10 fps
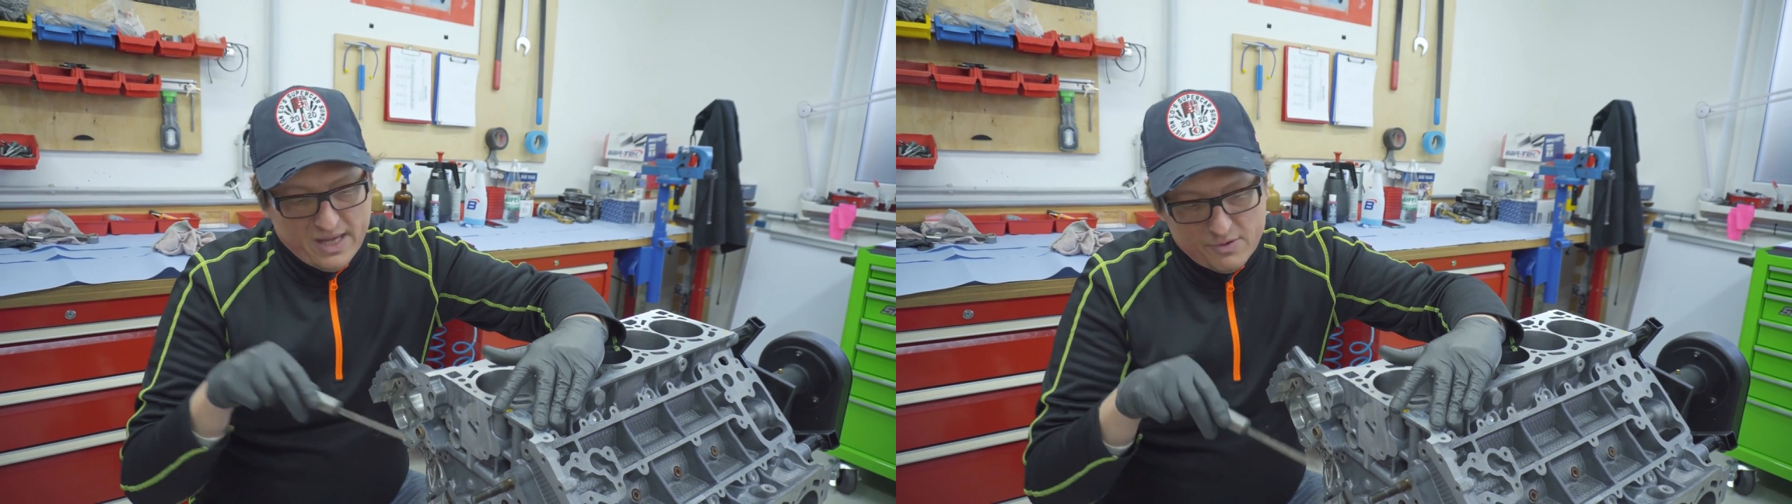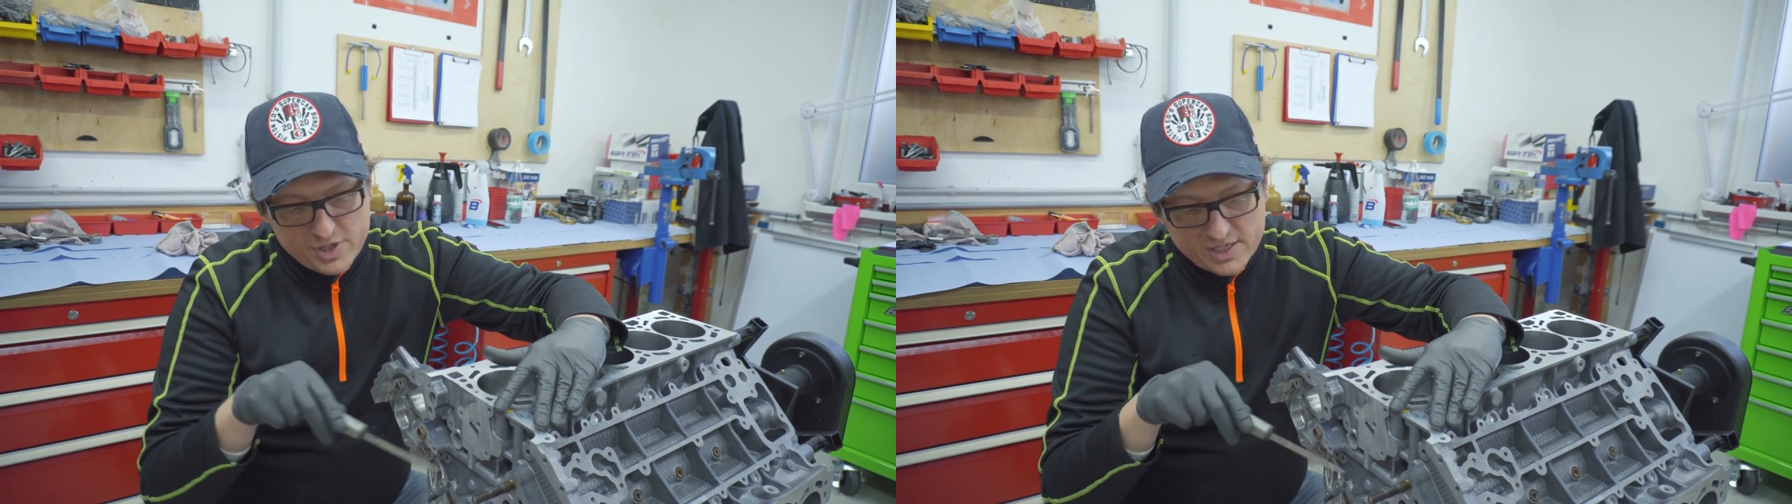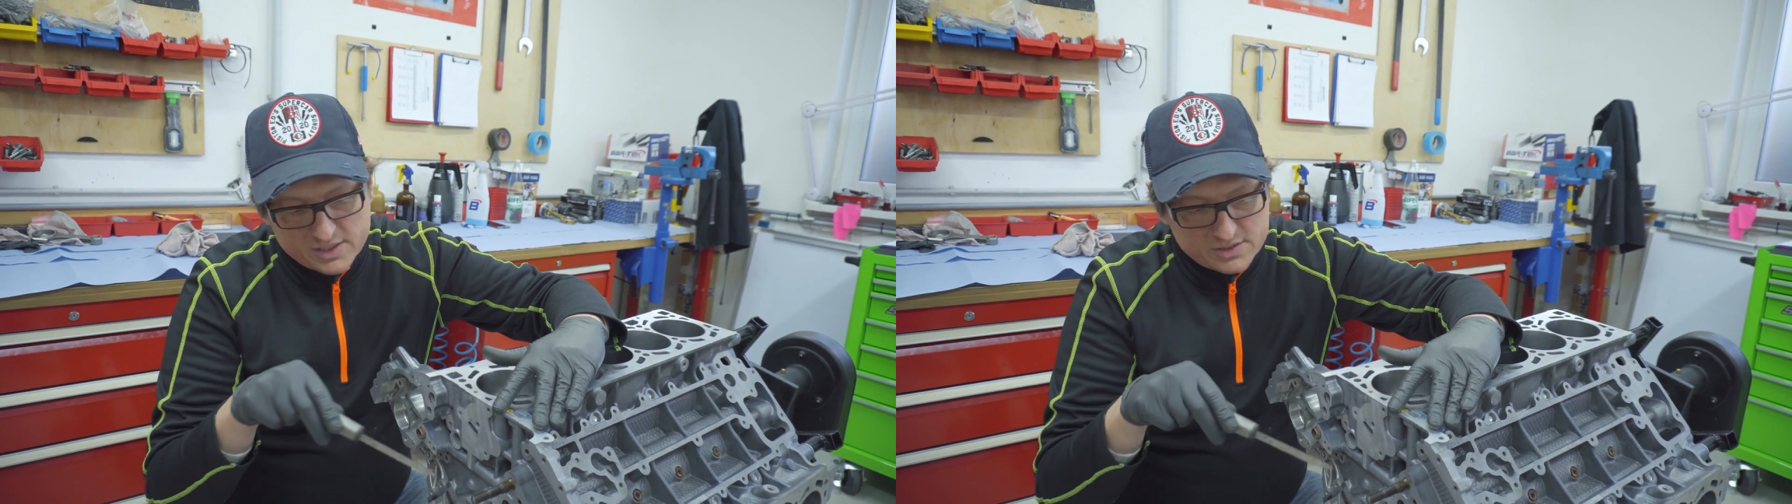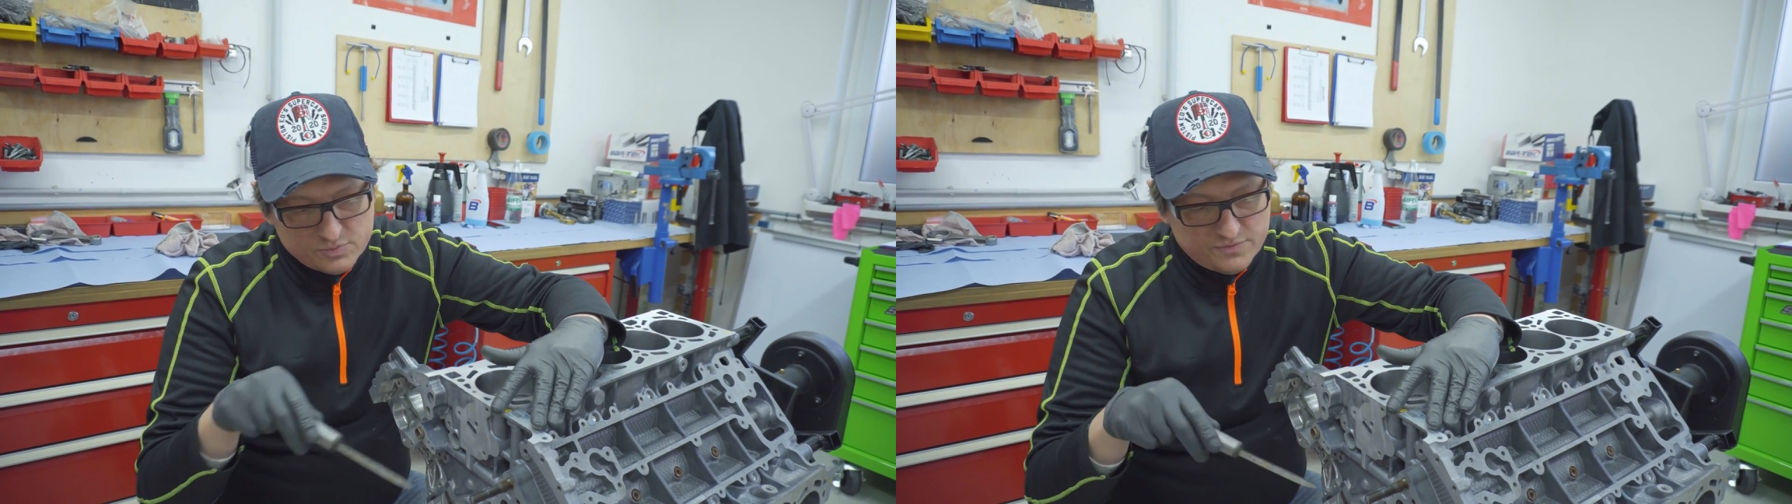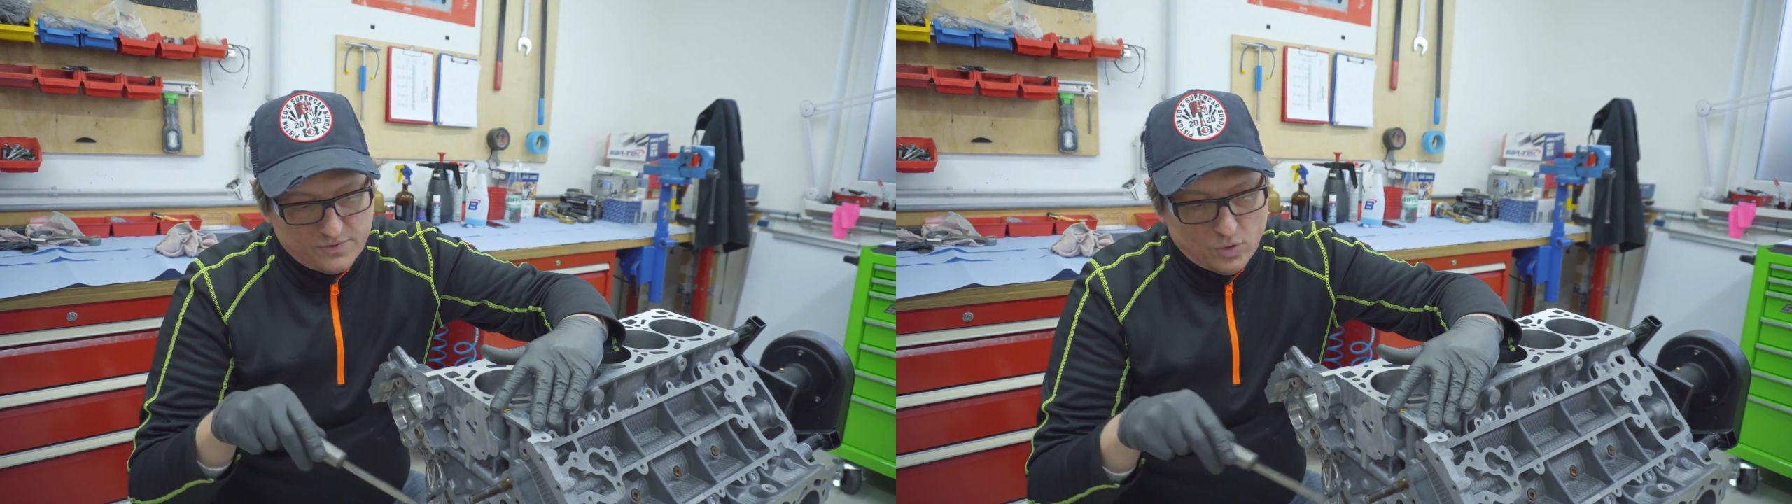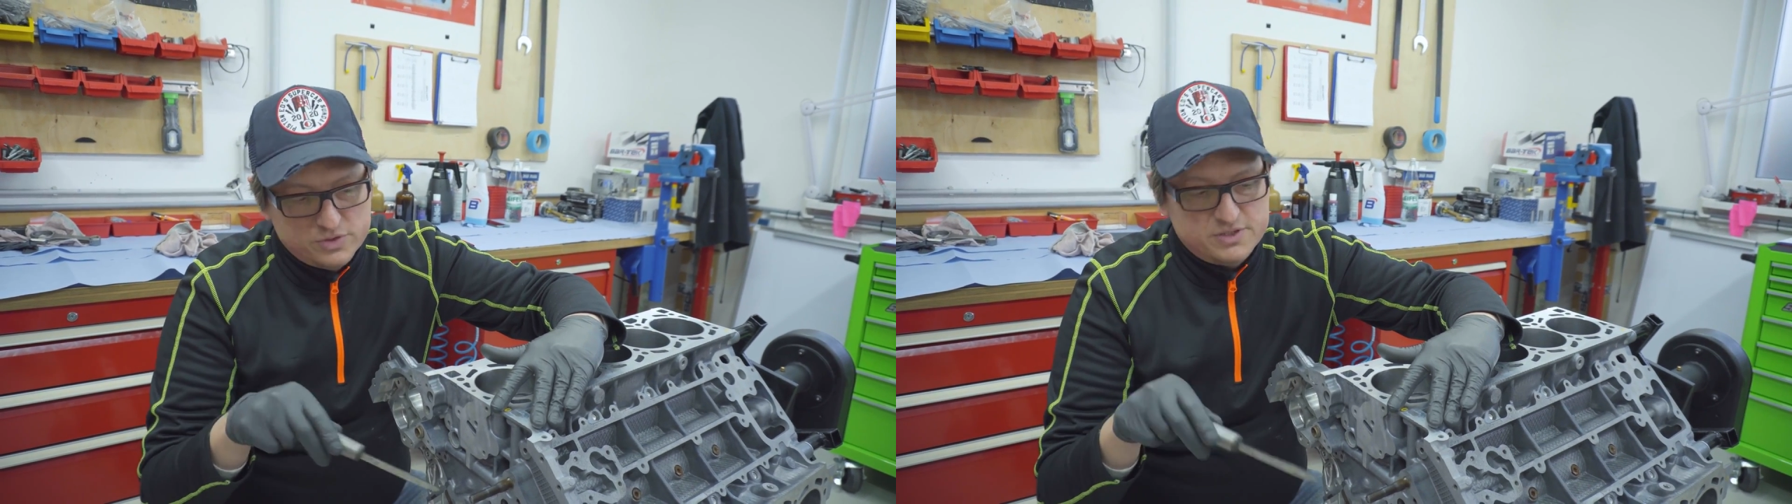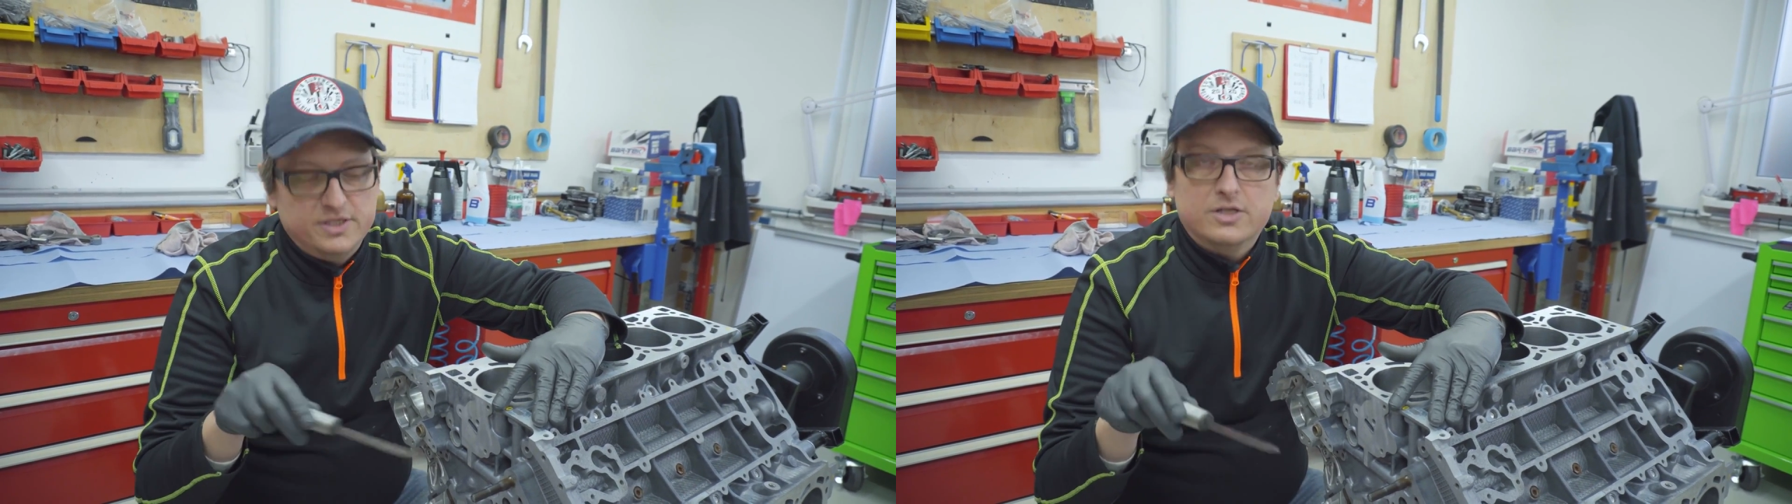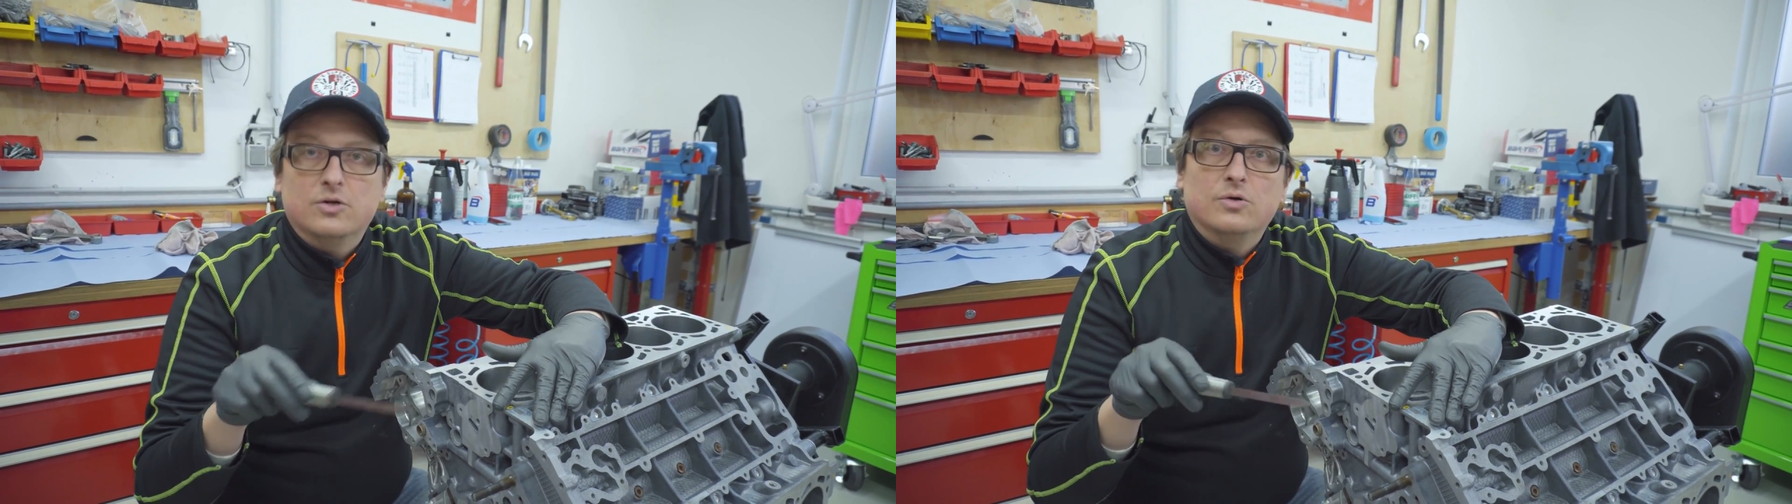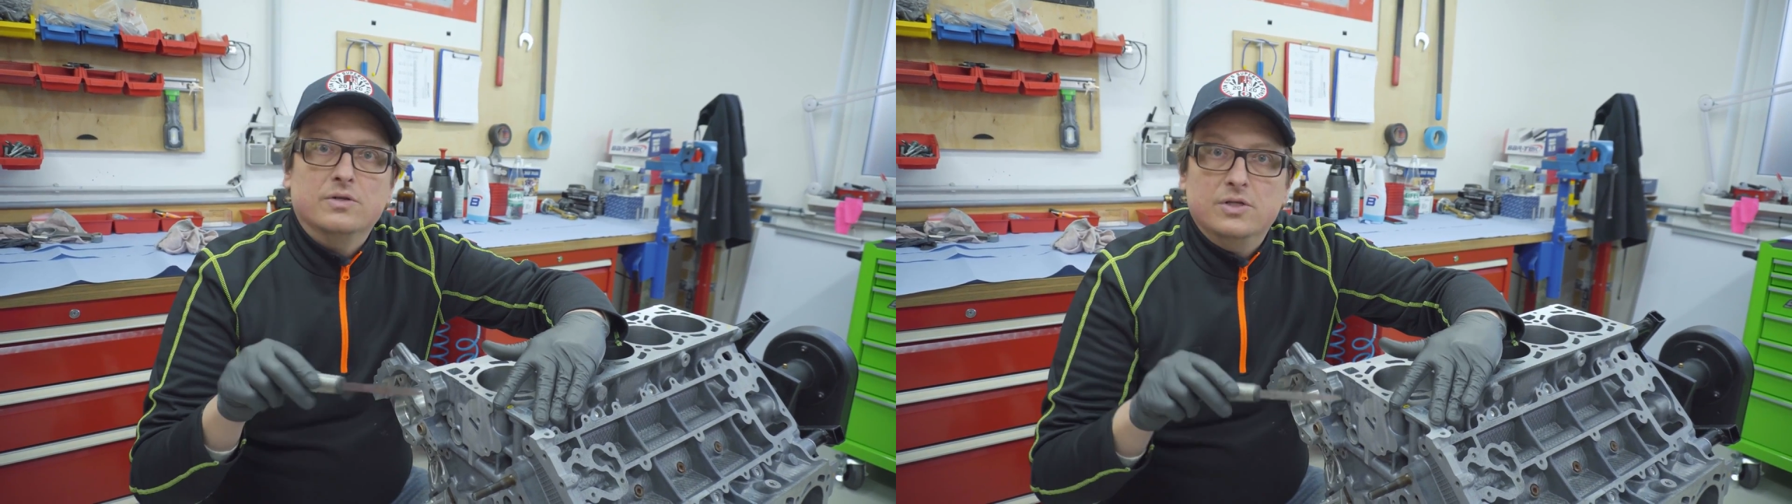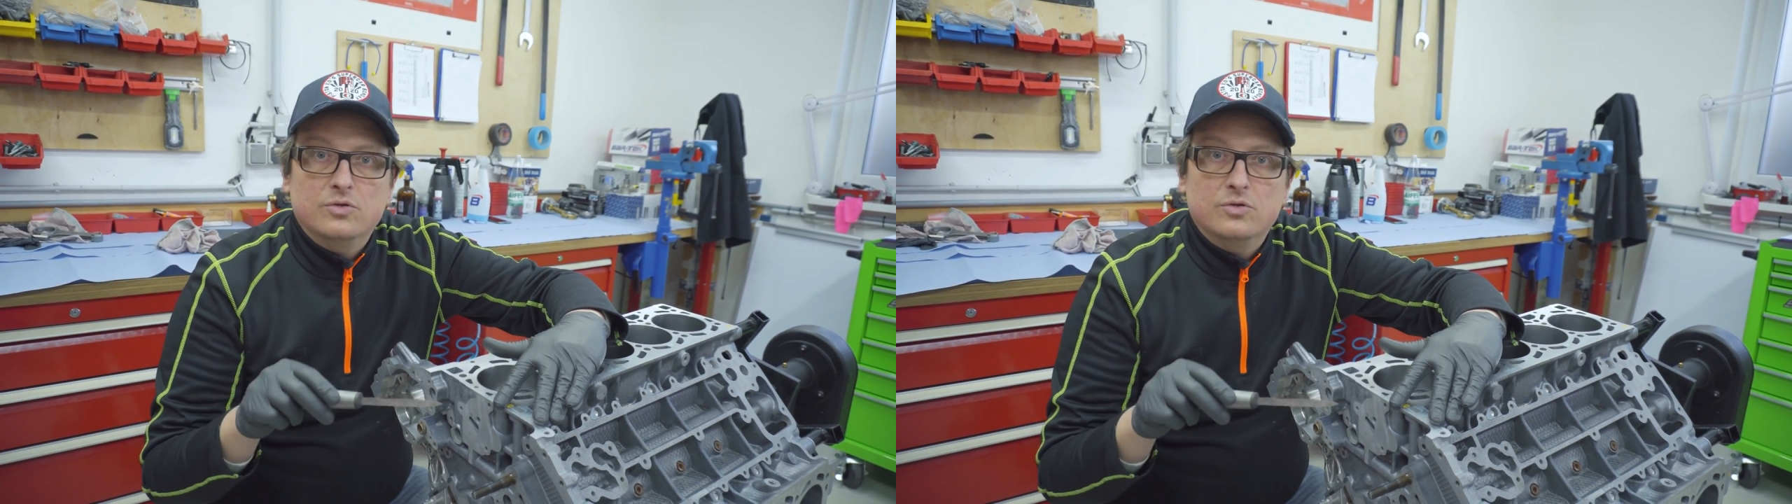areas with old silicone,